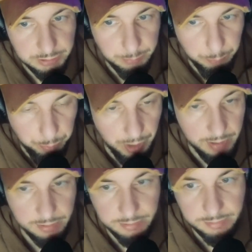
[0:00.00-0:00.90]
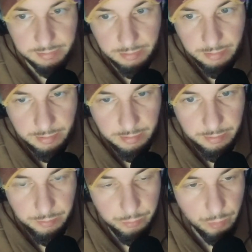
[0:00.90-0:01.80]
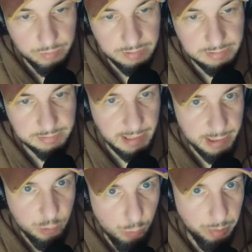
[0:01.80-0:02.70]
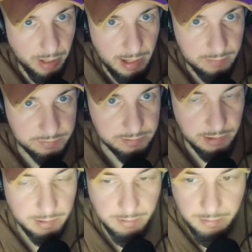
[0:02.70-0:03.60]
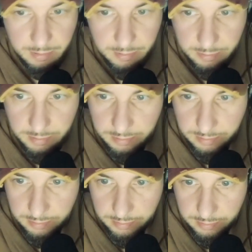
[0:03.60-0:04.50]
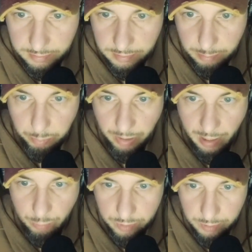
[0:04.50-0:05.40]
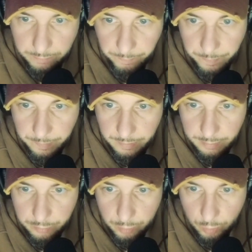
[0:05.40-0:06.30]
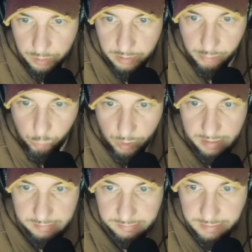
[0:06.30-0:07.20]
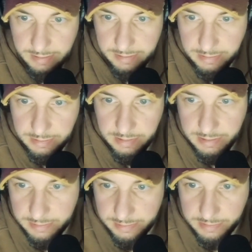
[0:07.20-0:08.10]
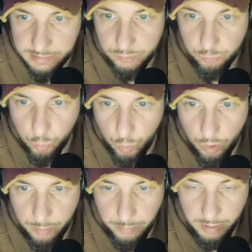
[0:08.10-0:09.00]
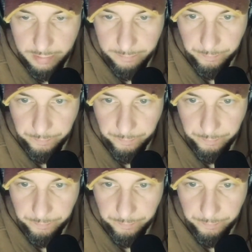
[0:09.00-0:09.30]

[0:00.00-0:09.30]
buttons. These psychopaths in power, in the West, they needed this war, man.